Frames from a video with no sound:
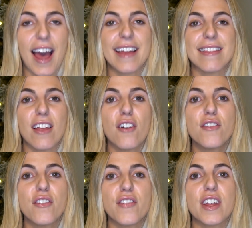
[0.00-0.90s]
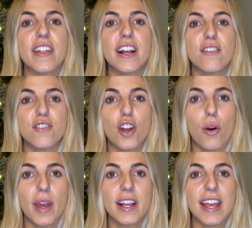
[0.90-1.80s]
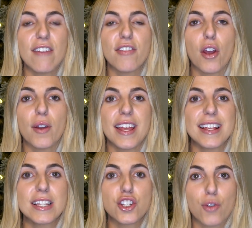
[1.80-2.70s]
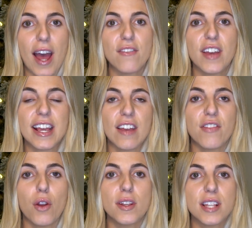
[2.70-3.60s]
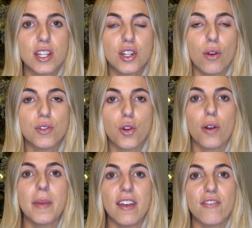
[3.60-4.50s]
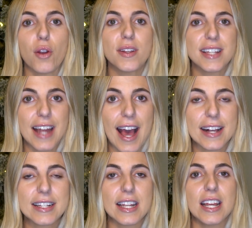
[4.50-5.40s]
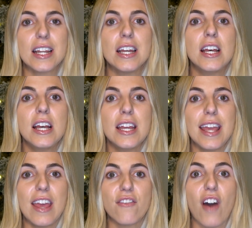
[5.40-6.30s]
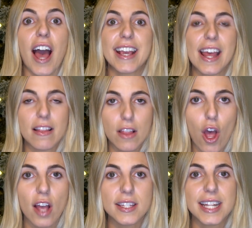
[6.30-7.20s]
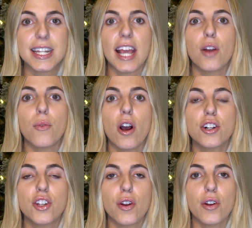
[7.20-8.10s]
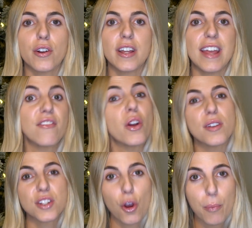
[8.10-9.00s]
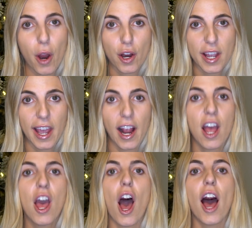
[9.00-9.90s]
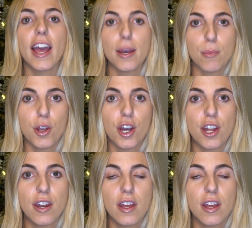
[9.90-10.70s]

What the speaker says: I love the feeling of knowing if there is traffic, if there is a snowstorm, if there is an accident, if I get lost and take a wrong turn, if there is no parking, I am good.